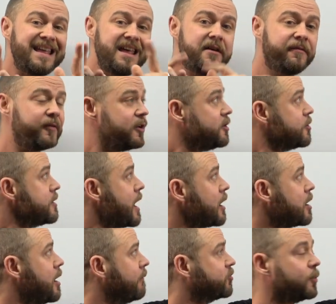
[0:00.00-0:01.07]
if you're
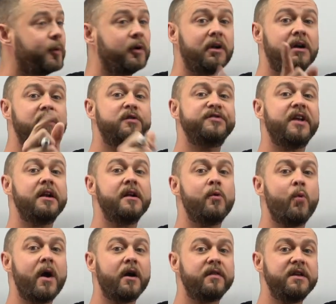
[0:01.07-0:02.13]
not comfortable understanding
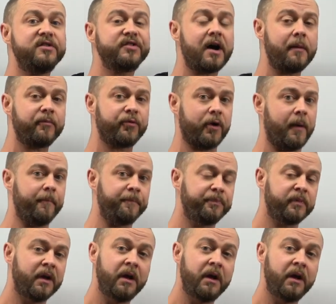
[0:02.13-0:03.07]
where these come from.